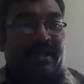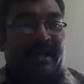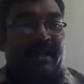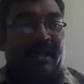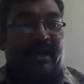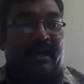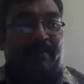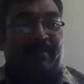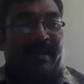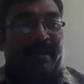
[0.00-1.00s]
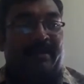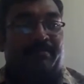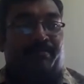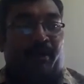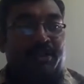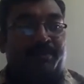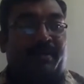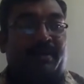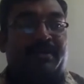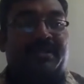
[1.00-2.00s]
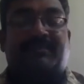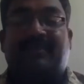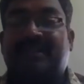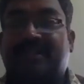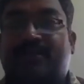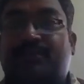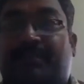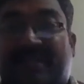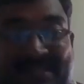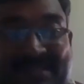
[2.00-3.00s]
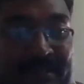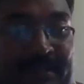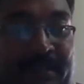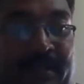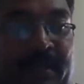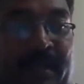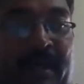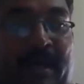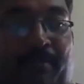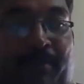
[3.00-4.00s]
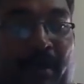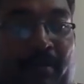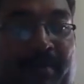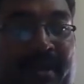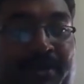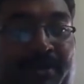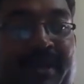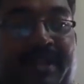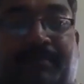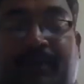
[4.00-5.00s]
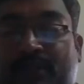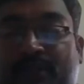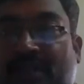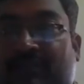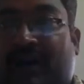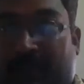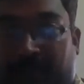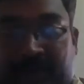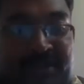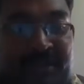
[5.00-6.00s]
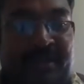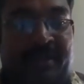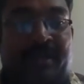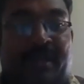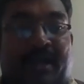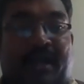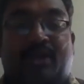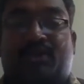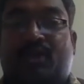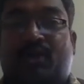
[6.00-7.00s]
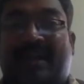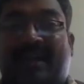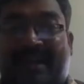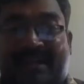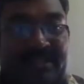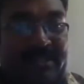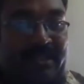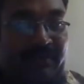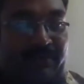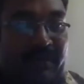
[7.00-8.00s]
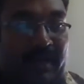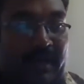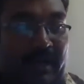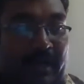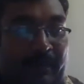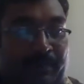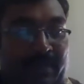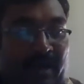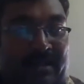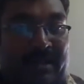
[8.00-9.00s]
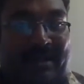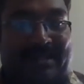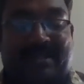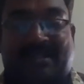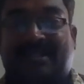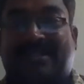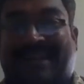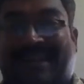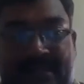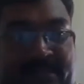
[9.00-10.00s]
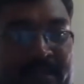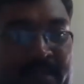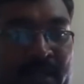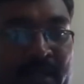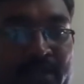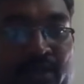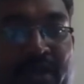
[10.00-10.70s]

are make it possible the civil engineer to present problem during the process of operation and also erections of on the construction sites. So